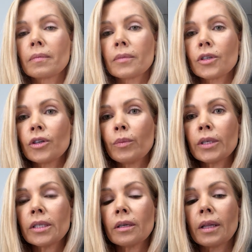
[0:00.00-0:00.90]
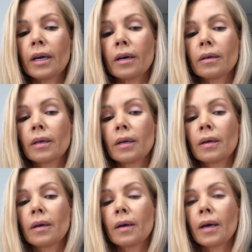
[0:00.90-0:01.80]
Strip was still there,
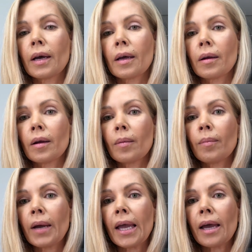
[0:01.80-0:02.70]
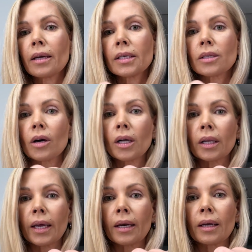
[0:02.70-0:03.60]
and my hand is all
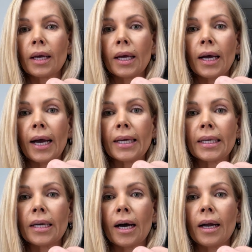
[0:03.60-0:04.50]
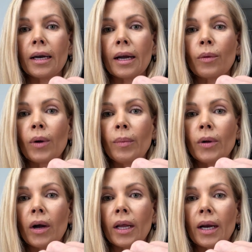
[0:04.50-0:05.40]
clean. I did not, and I rubbed
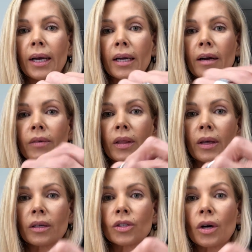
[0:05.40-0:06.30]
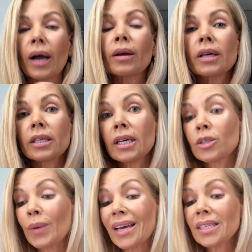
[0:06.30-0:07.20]
on it, and I did everything. So
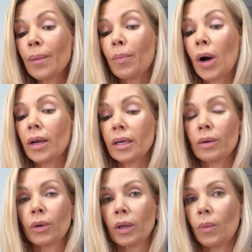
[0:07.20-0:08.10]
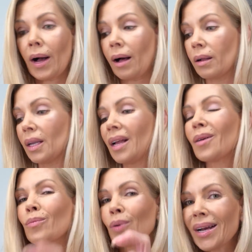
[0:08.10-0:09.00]
it's because I bonded it really well.
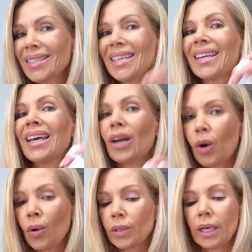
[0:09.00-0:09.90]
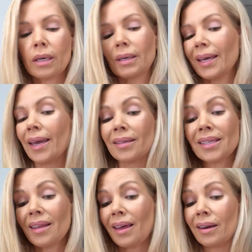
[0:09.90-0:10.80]
Pressing and holding, I can't
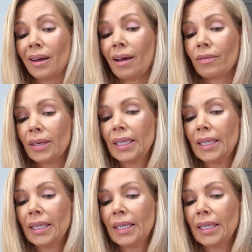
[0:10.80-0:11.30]
say that enough.